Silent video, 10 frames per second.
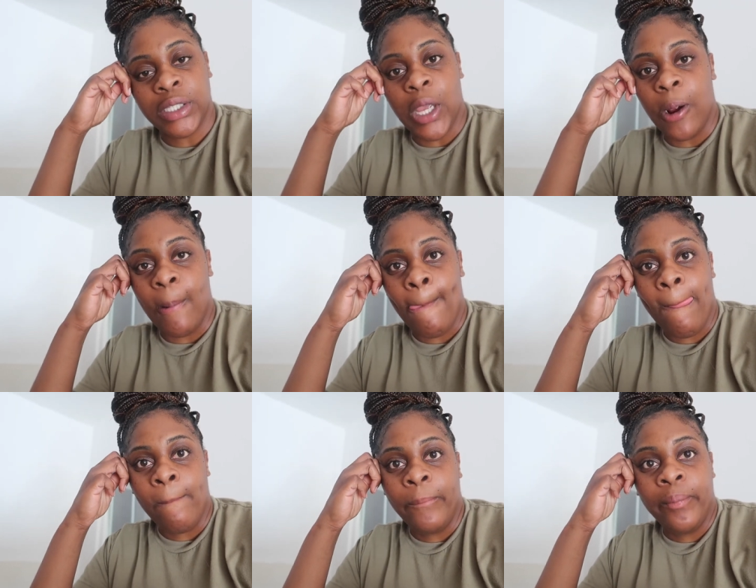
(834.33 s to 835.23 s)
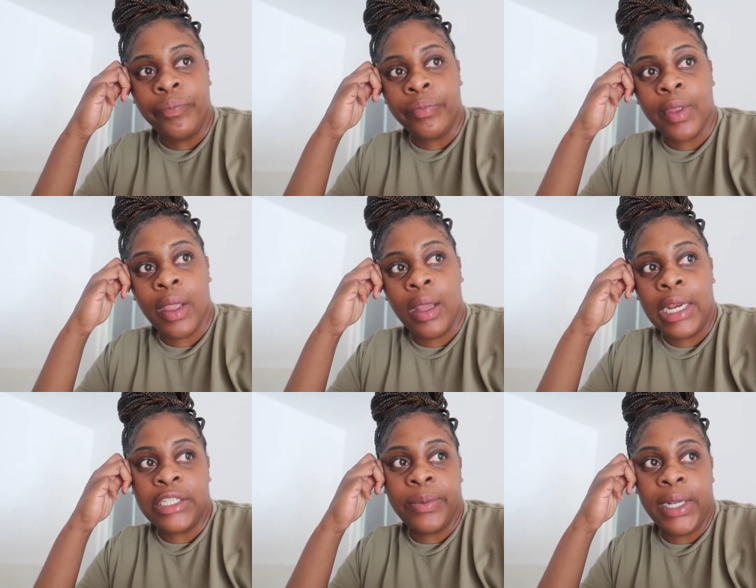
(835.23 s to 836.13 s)
So
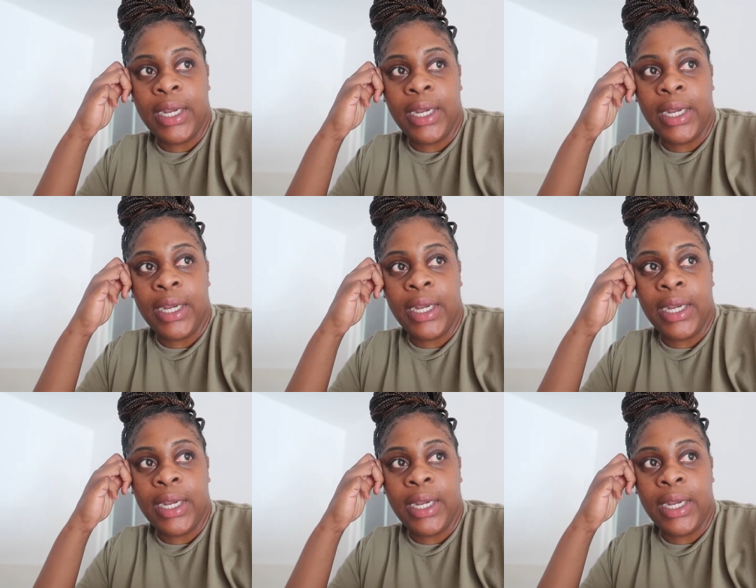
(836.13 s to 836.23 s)
that's really